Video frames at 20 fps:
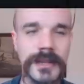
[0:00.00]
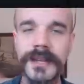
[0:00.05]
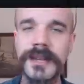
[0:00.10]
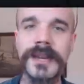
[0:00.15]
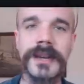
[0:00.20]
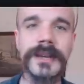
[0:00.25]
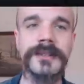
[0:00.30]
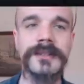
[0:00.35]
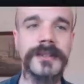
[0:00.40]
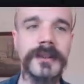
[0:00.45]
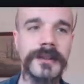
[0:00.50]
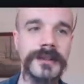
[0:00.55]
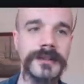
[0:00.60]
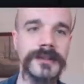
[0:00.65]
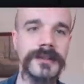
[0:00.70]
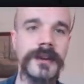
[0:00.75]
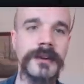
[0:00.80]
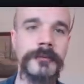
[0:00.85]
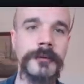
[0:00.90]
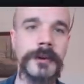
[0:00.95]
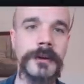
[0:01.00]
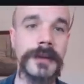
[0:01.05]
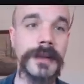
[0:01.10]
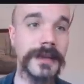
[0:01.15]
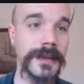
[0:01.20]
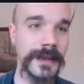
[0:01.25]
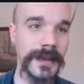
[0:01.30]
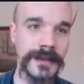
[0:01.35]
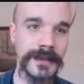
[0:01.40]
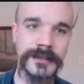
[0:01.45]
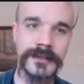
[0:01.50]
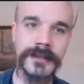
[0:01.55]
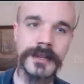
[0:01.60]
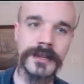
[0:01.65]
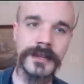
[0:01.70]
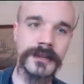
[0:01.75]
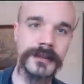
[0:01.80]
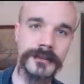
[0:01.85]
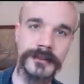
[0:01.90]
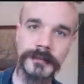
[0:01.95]
any kind of suckless software like
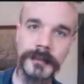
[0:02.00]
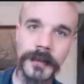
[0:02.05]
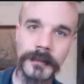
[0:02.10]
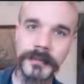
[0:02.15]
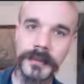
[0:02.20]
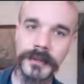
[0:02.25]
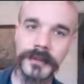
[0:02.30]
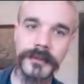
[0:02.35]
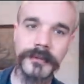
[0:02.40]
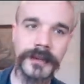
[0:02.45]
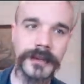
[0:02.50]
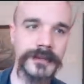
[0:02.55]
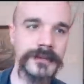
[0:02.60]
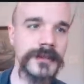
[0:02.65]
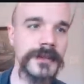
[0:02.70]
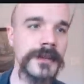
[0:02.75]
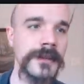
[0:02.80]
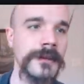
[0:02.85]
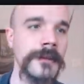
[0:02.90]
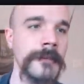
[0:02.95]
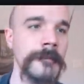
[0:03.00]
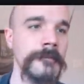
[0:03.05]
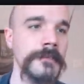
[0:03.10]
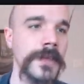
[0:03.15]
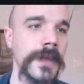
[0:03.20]
ST, here's my build of ST,